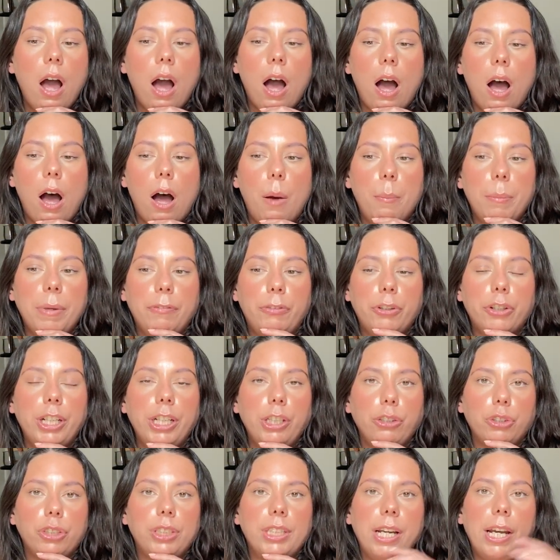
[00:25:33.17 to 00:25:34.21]
Um, if you're
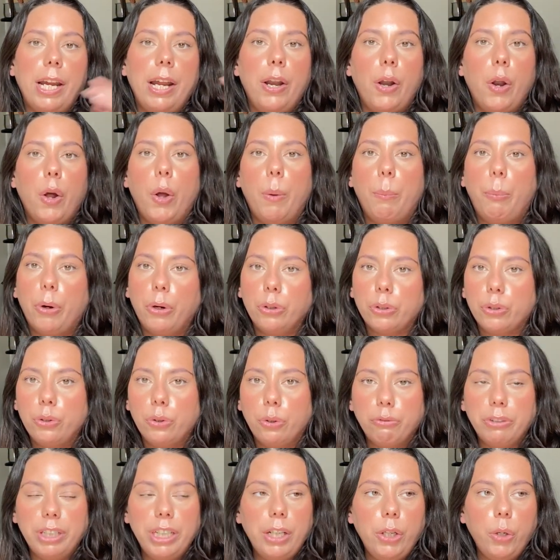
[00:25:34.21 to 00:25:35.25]
interested in a
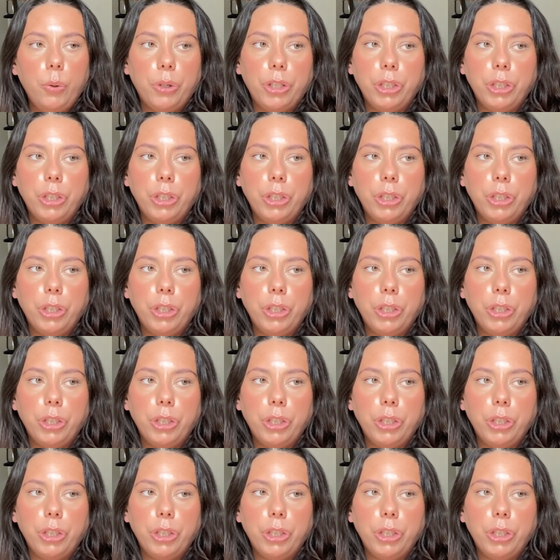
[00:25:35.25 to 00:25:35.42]
personal reading